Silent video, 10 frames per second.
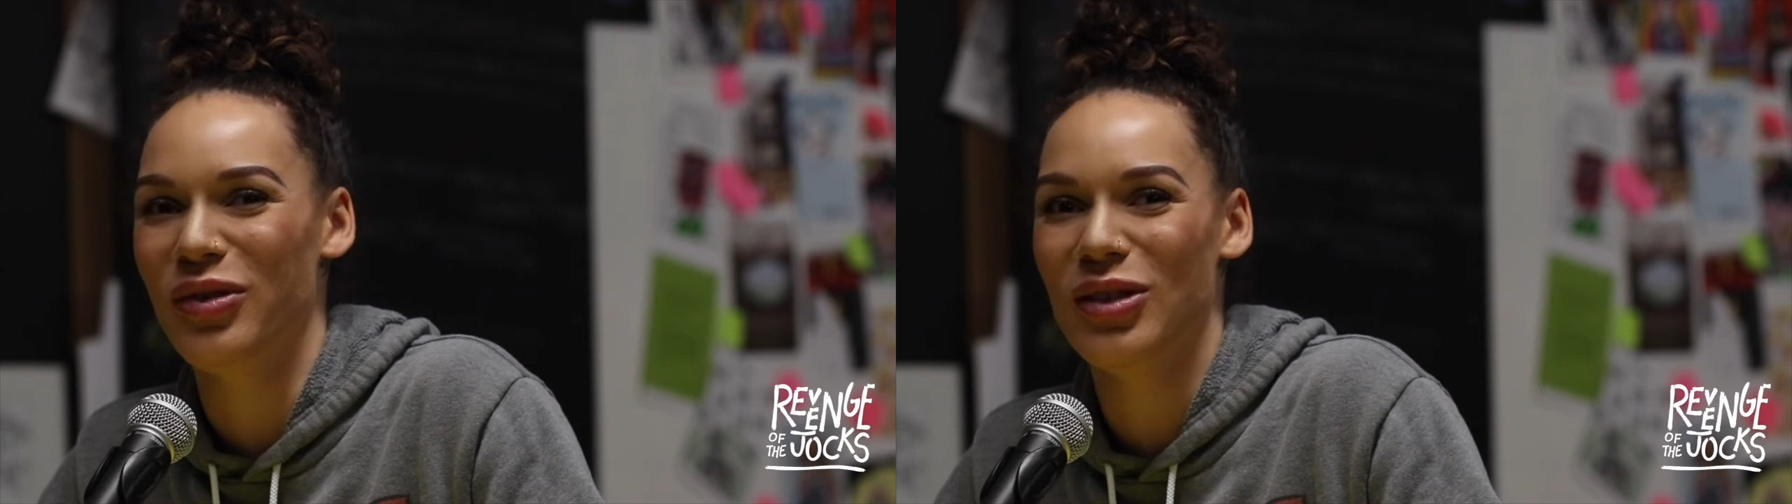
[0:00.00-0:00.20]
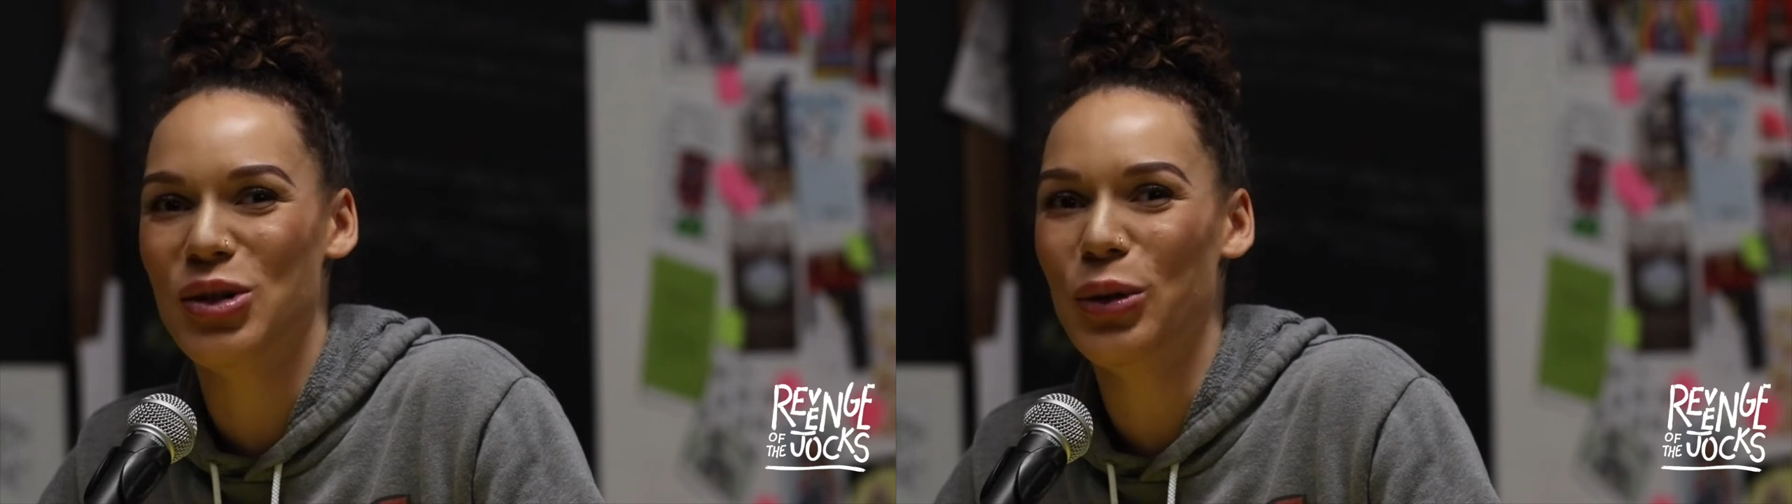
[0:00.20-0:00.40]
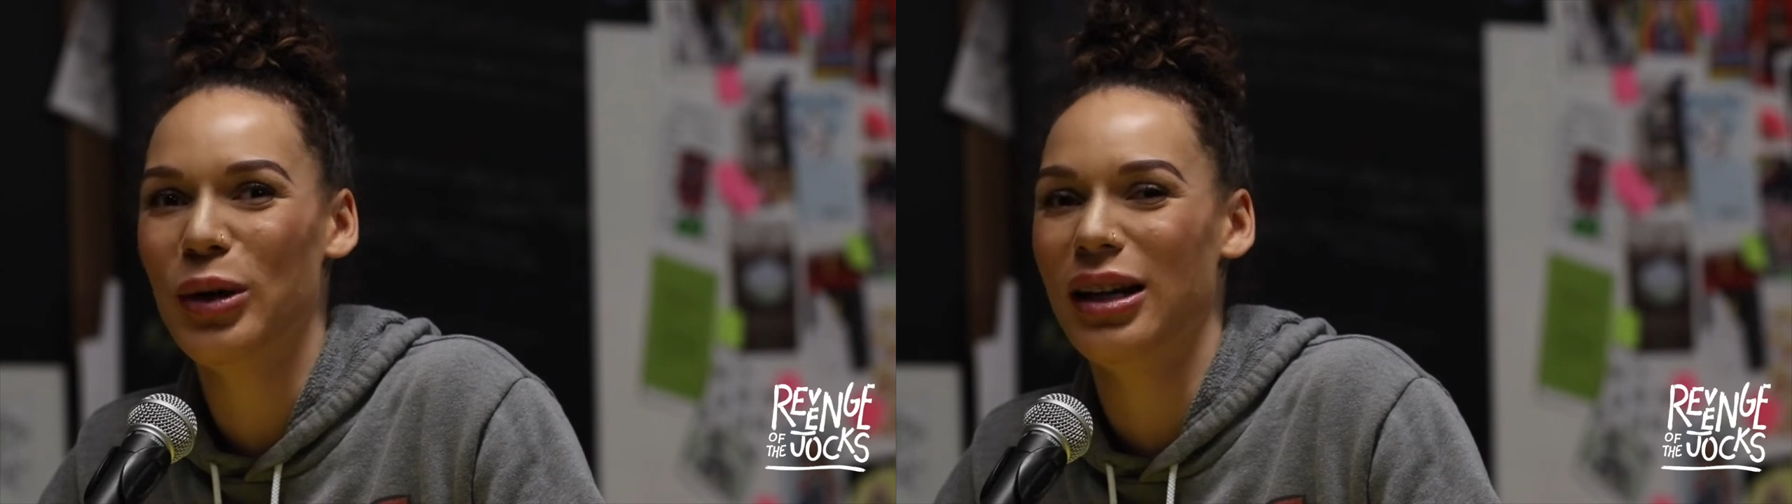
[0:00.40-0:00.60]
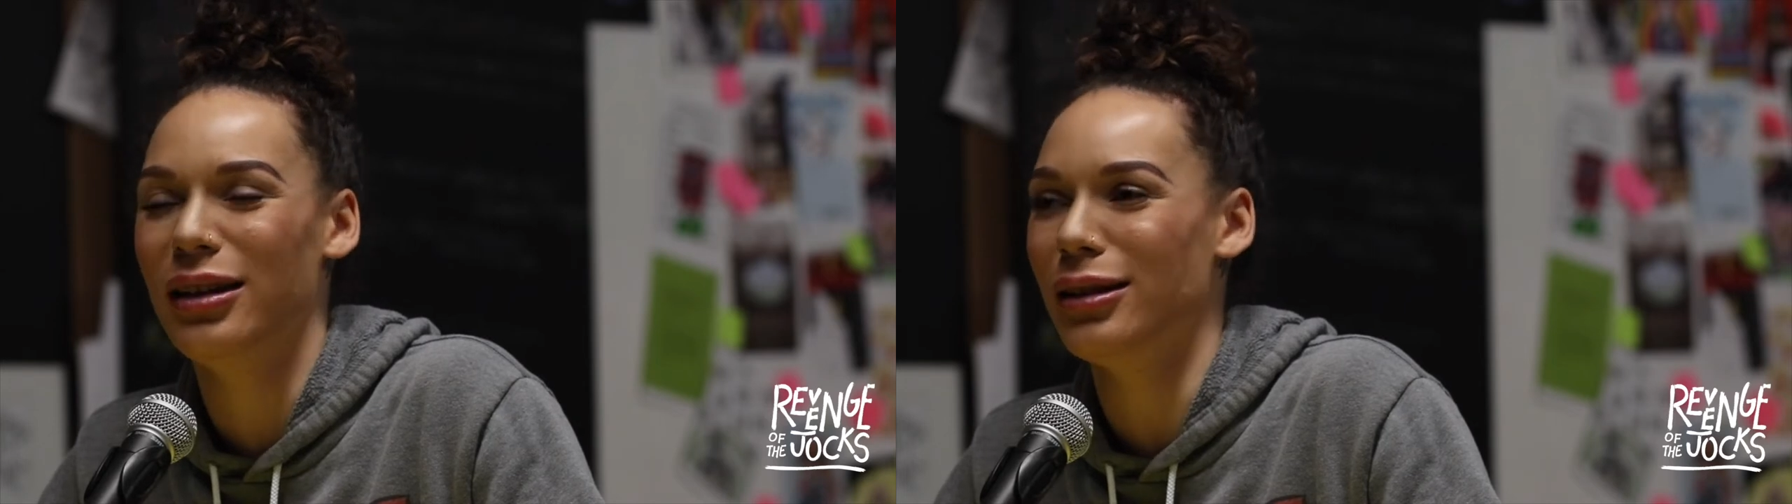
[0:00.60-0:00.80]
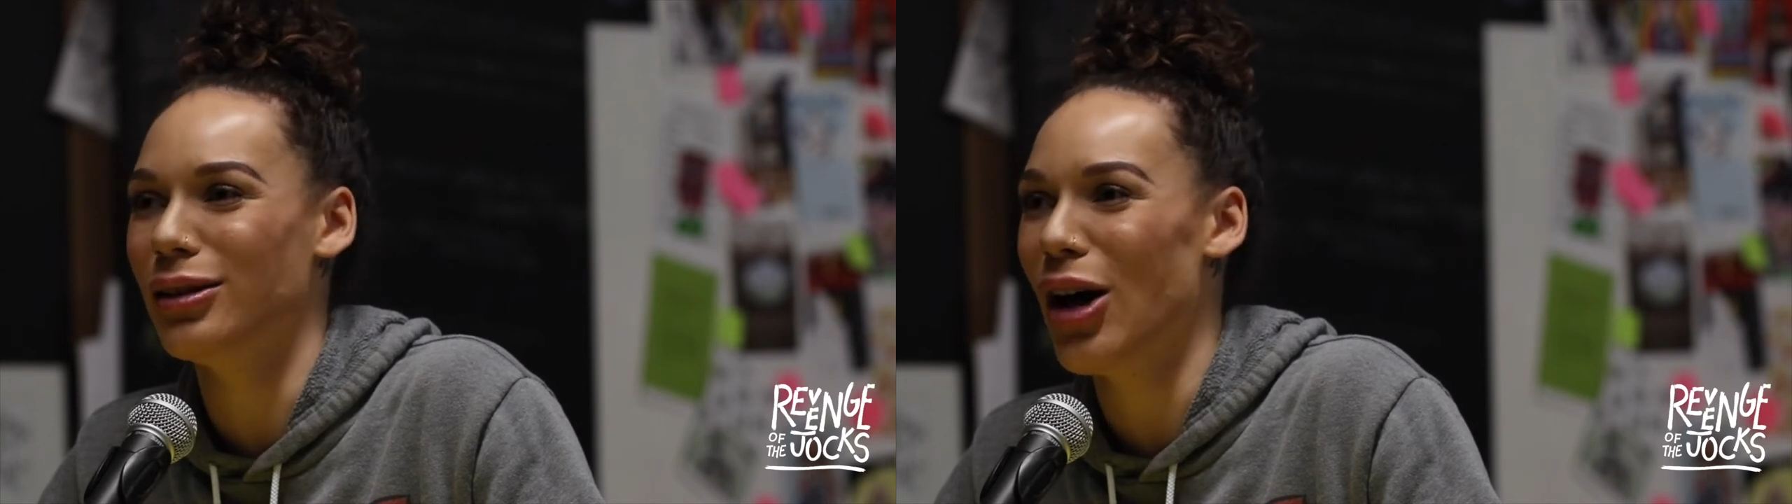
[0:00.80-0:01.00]
doing
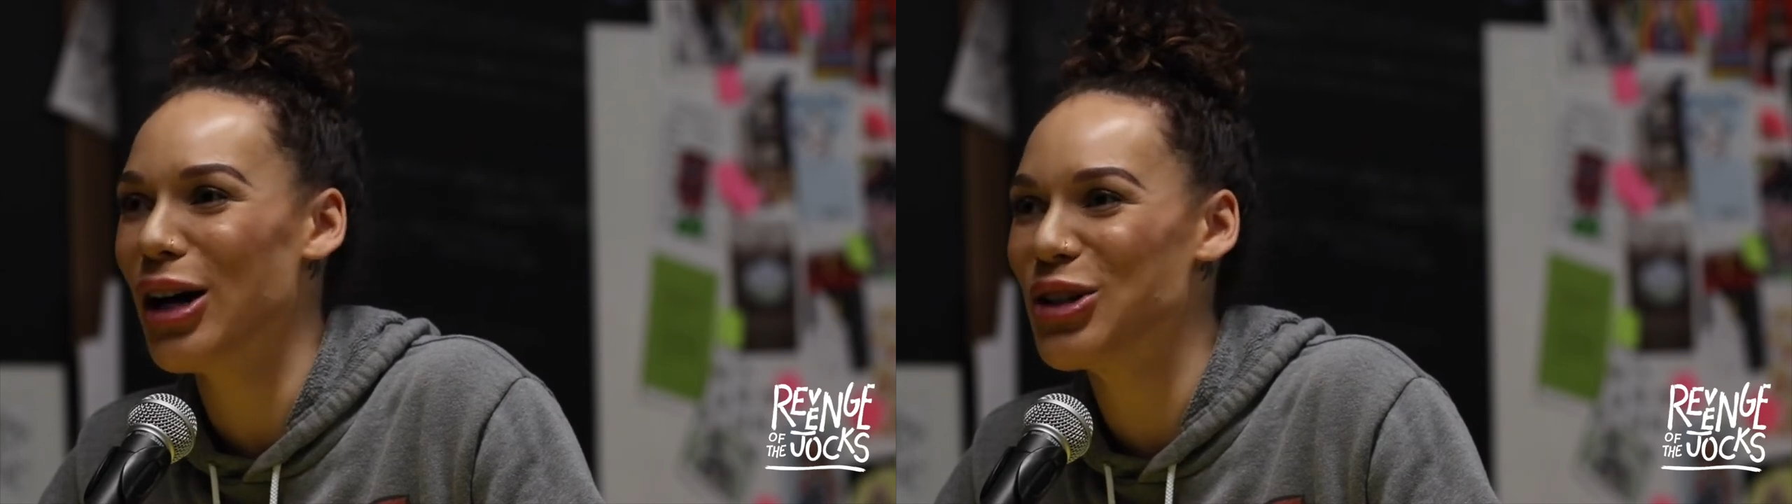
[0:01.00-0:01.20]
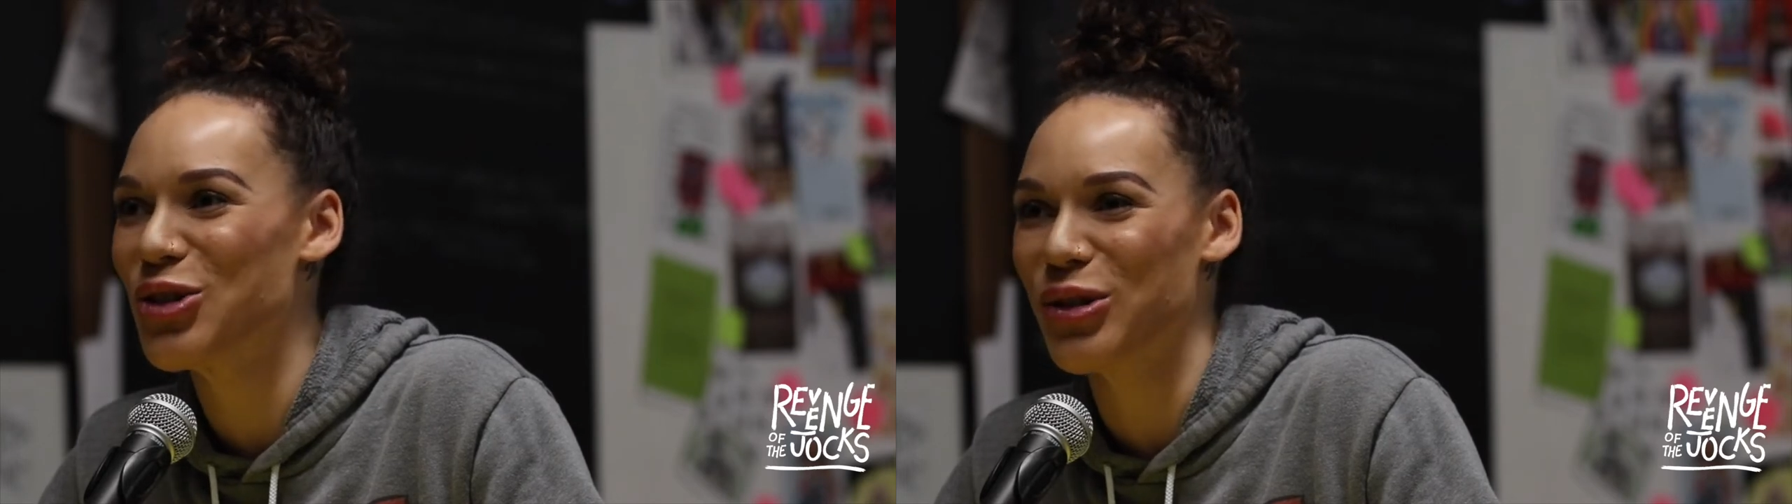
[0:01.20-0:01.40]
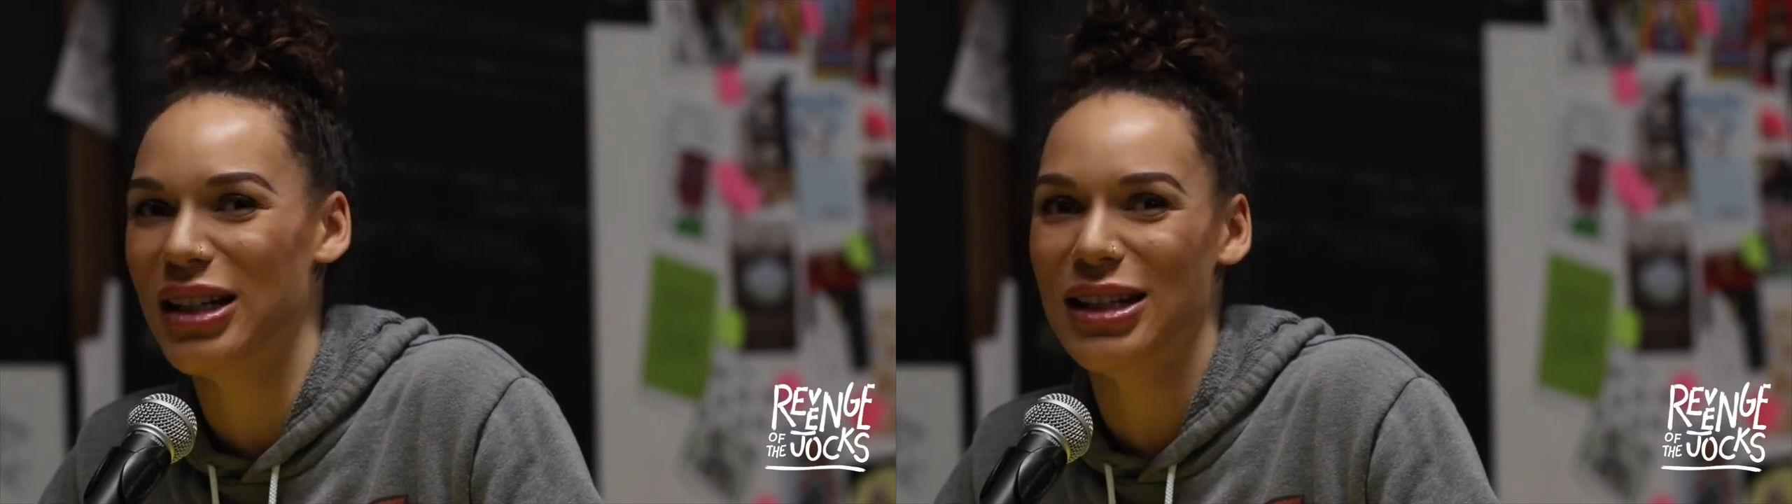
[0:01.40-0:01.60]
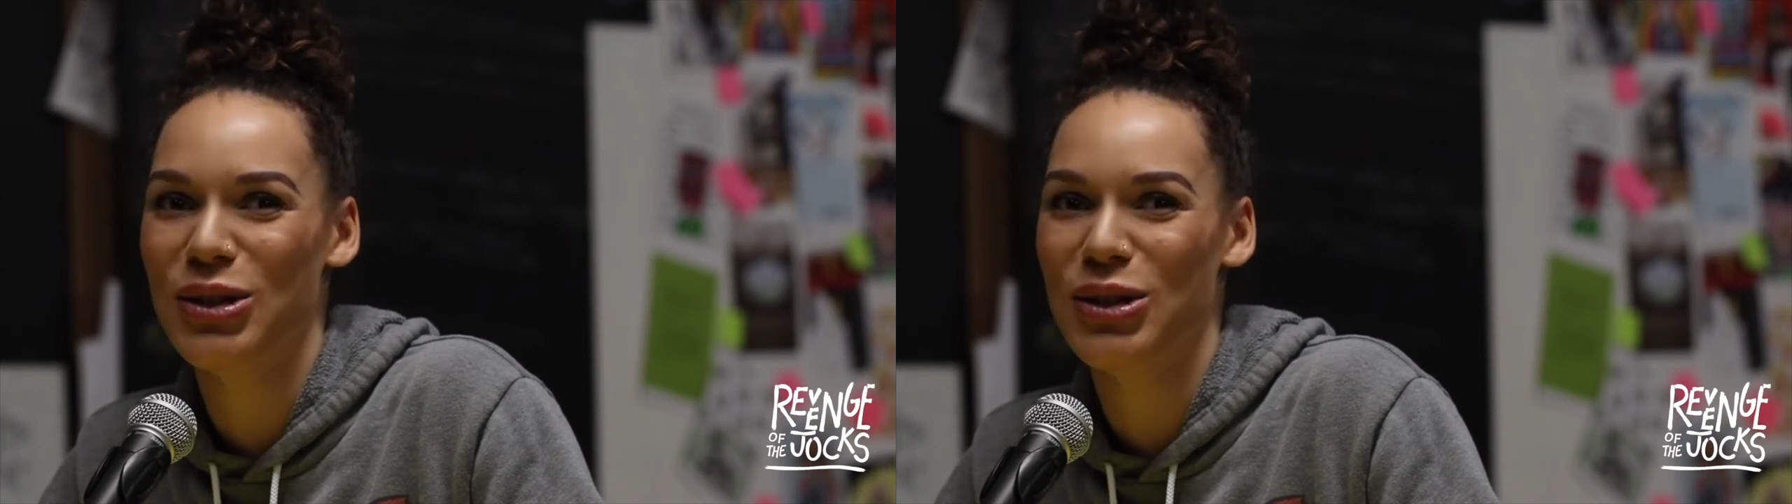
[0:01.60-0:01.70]
the laundry,